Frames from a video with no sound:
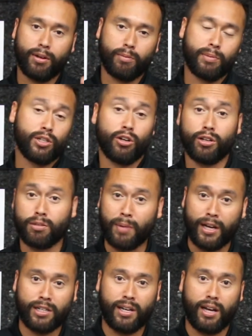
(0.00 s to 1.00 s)
Be sure to
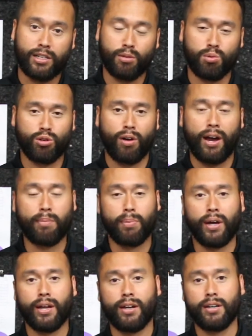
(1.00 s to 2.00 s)
smash that subscribe
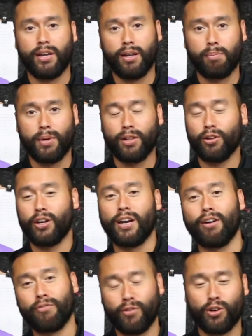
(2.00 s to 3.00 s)
button and be looking
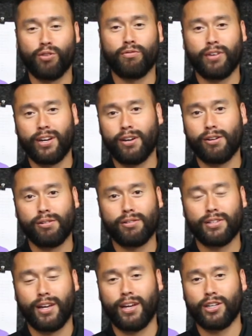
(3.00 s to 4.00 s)
out for new
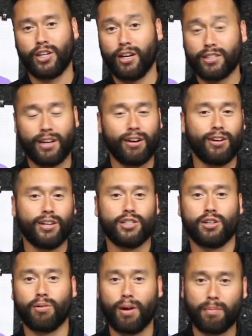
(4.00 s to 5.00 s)
videos, and check us out on
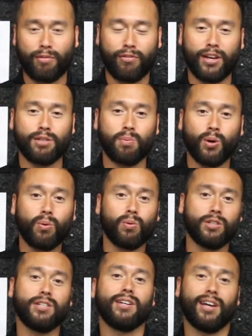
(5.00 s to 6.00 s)
Instagram and Facebook. We'll
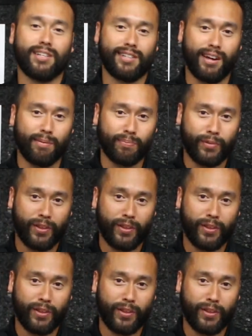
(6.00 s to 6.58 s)
see you next time.